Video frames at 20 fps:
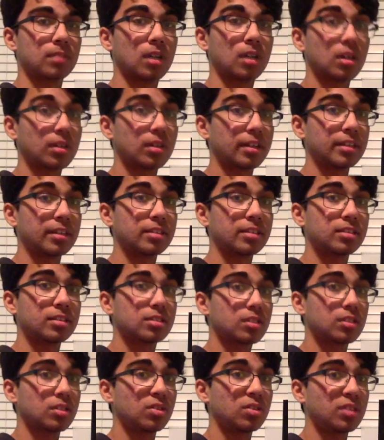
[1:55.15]
Alright,
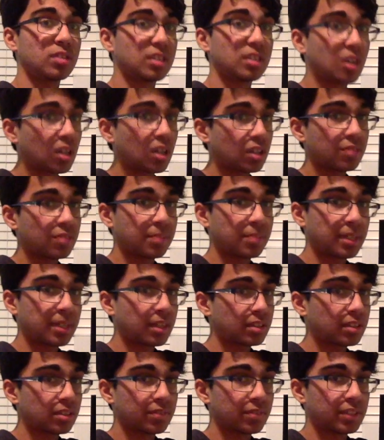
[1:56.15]
so in all of my
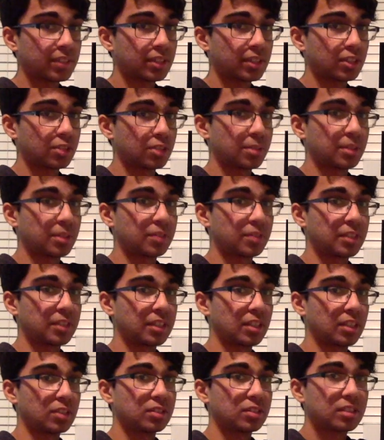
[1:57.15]
other videos about
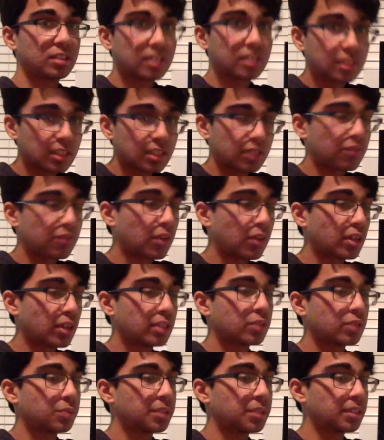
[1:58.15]
trehalose, this is as far
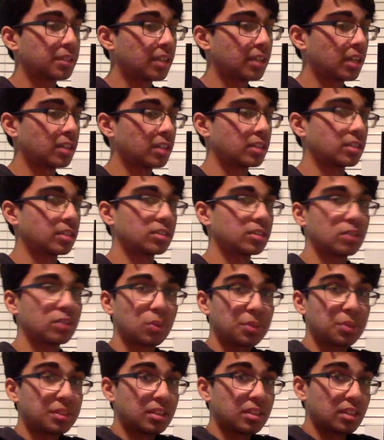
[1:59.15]
as we had gotten.
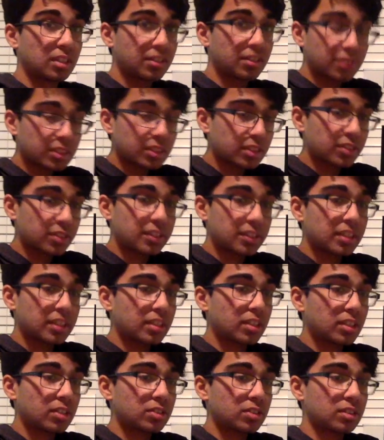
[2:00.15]
So we delivered the
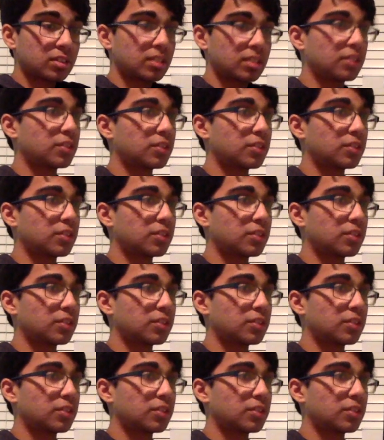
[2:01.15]
trehalose.